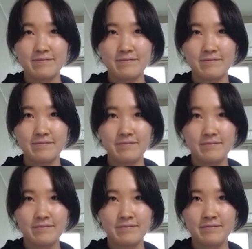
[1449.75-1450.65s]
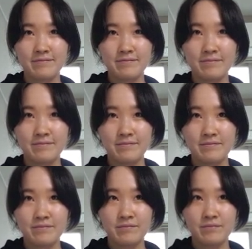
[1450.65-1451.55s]

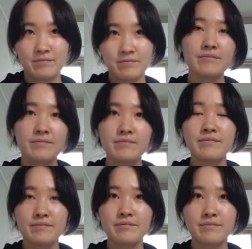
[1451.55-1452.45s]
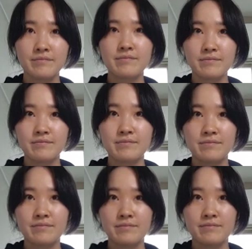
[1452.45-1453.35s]

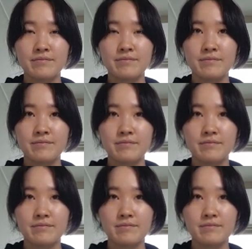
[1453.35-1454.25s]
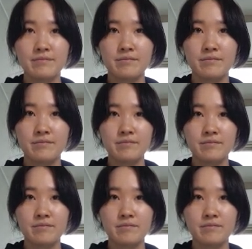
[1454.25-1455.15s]

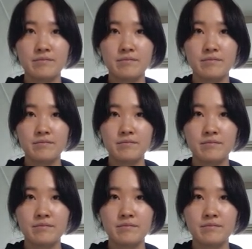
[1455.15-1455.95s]
(not speaking)